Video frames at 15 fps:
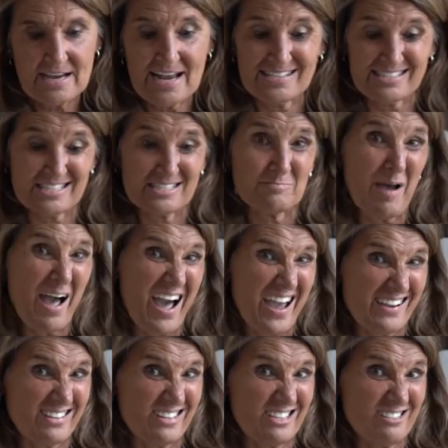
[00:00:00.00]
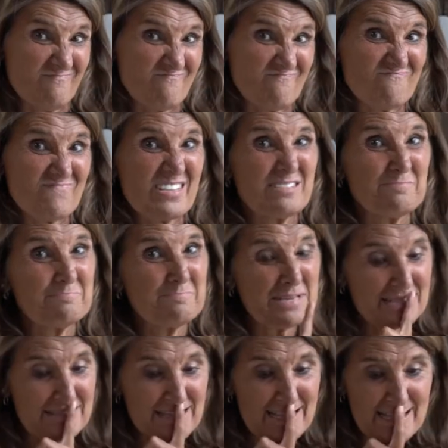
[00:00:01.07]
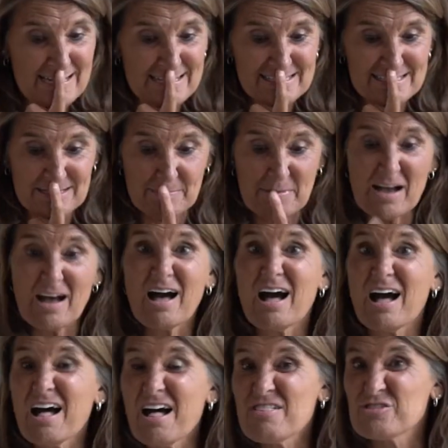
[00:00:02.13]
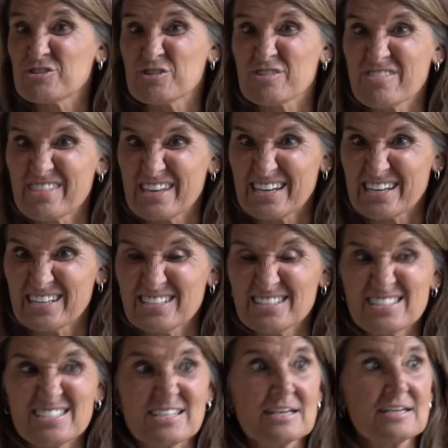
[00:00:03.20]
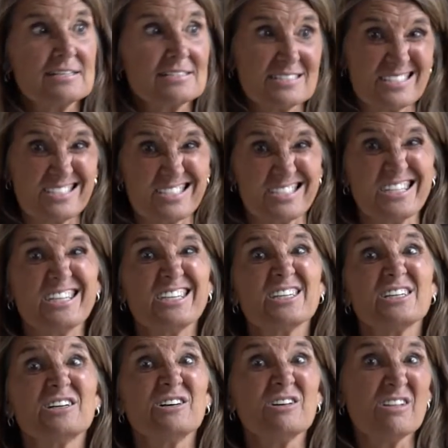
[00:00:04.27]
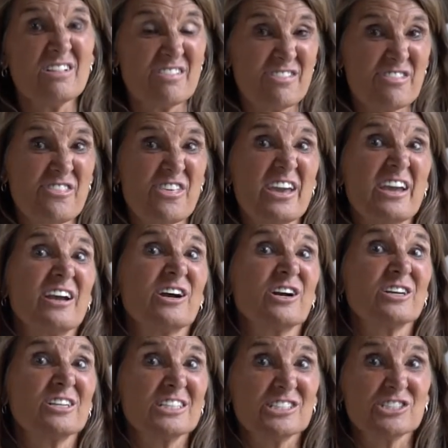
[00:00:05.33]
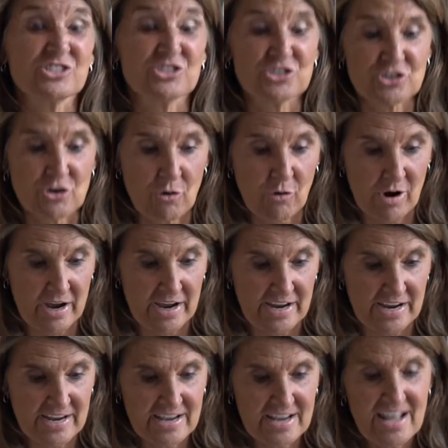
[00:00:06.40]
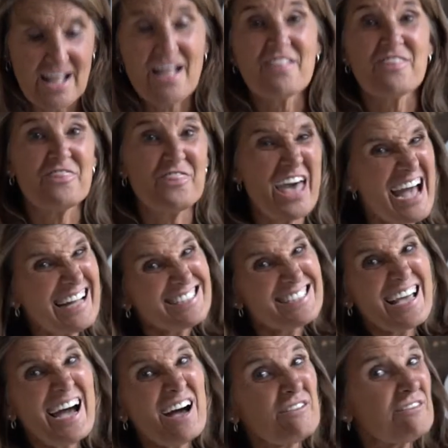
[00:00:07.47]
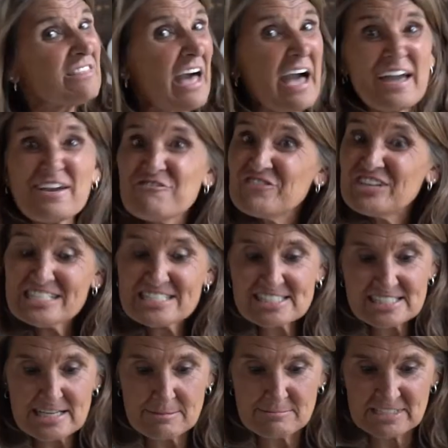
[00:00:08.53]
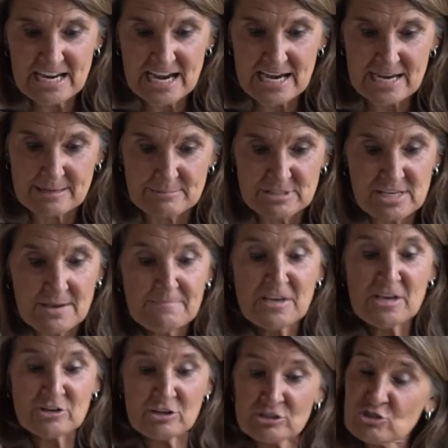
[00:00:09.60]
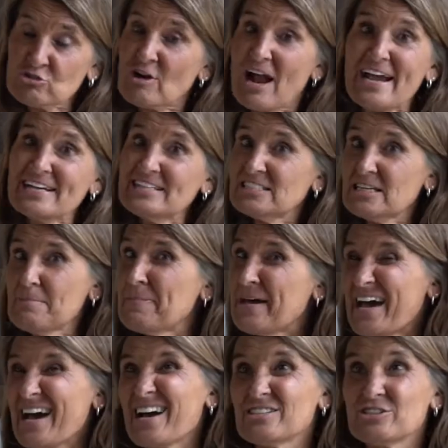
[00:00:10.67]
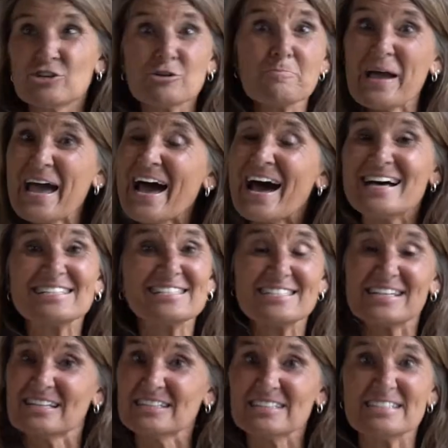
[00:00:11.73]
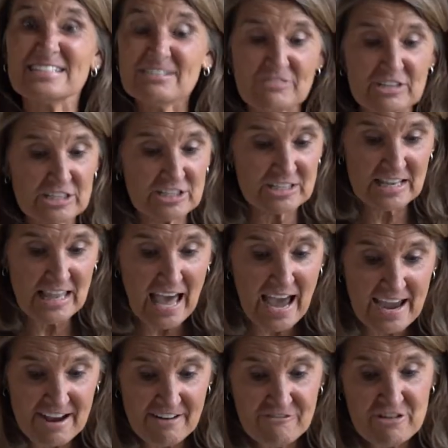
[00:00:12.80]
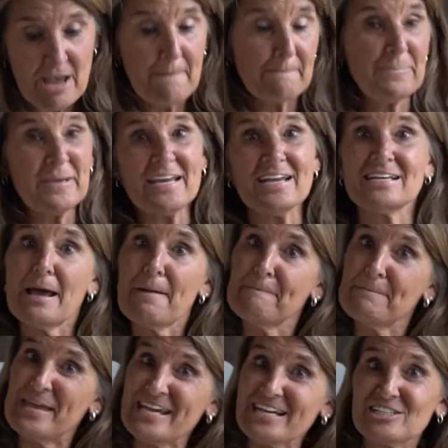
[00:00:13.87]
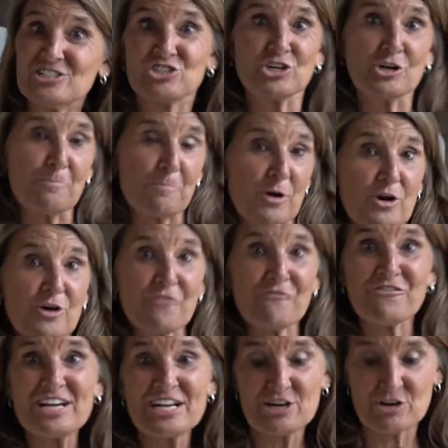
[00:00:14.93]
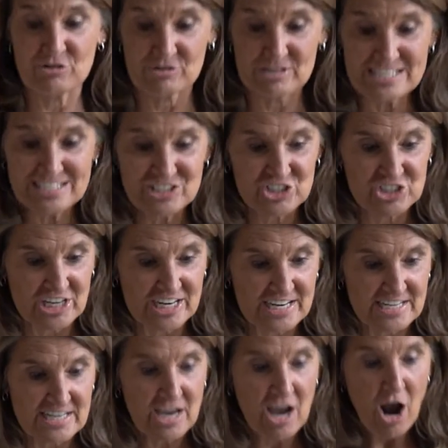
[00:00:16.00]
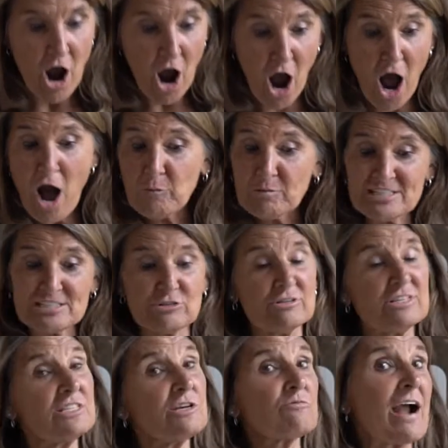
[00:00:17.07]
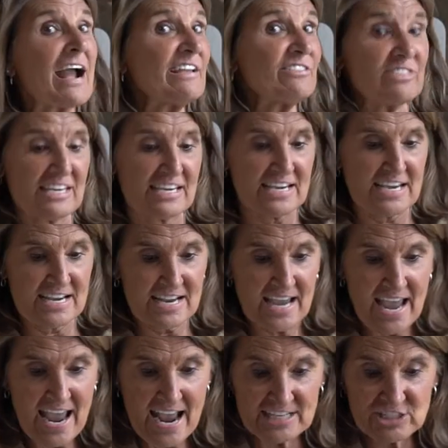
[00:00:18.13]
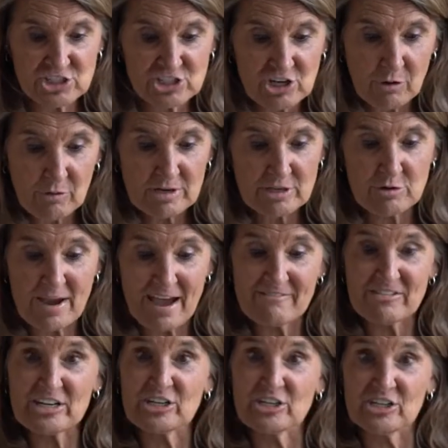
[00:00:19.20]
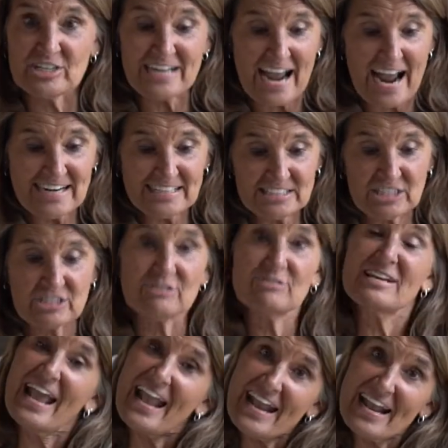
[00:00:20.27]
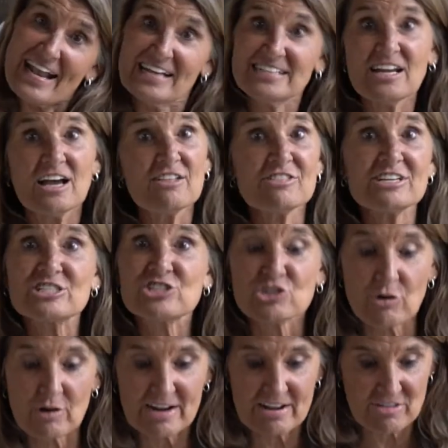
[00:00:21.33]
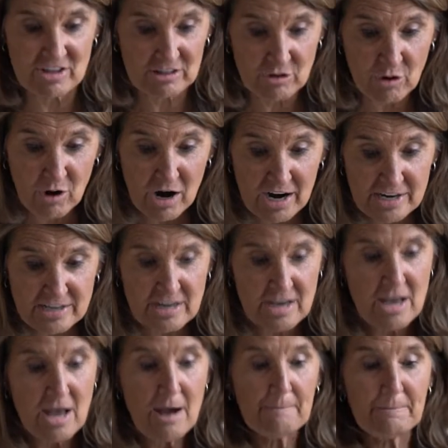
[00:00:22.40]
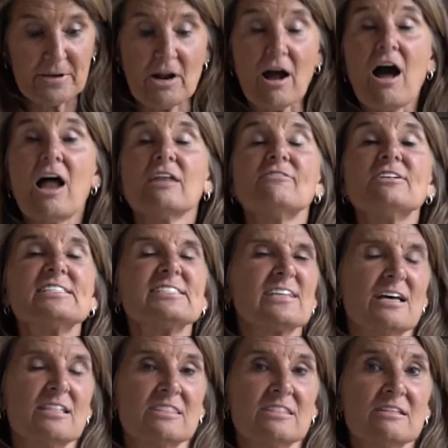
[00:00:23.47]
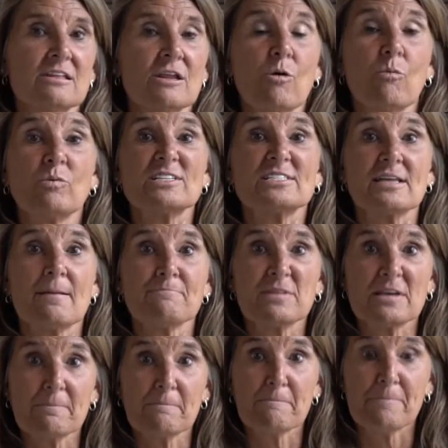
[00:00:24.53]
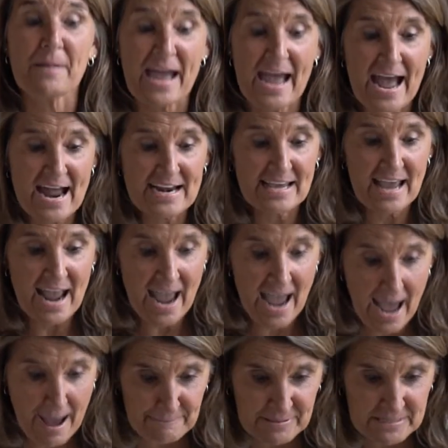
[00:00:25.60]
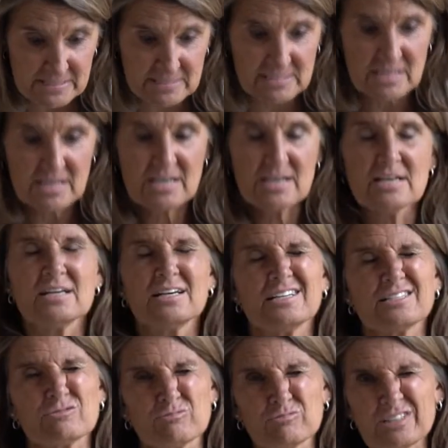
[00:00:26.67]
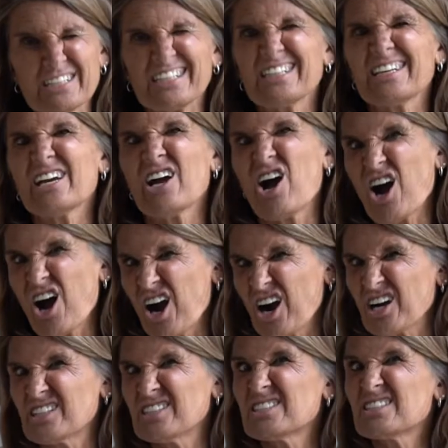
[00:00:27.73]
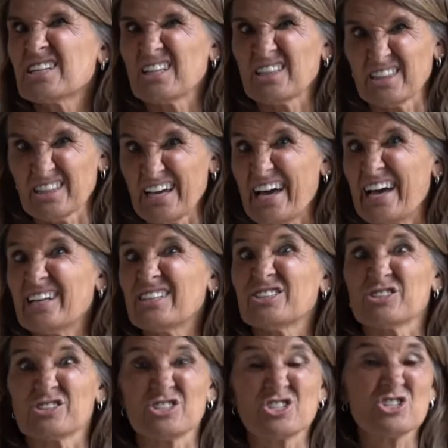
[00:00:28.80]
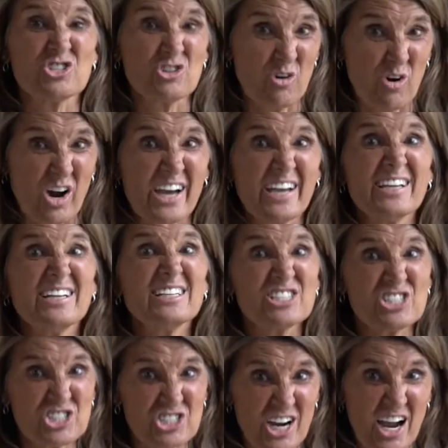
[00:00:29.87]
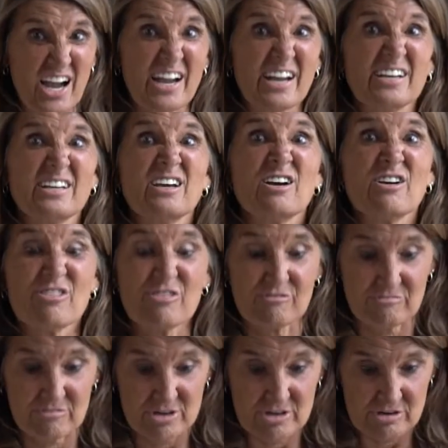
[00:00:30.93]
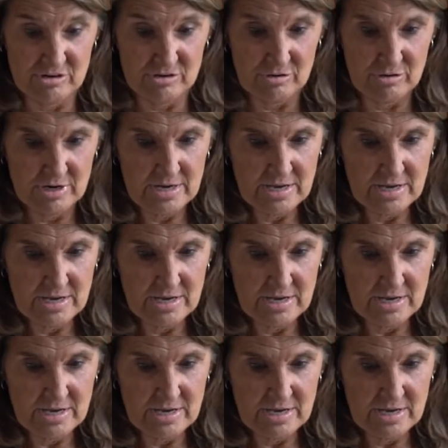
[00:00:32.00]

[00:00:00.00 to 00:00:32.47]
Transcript: and smile, bet they had some other things steal their joy. That's how life is sometimes. You're trying to bat your best to live a good life, being a picture perfect Christian, always doing the right thing and showing you have a good attitude and the joy of the Lord. But all of a sudden, when something bad happens, it's really hard to let your joy shine through.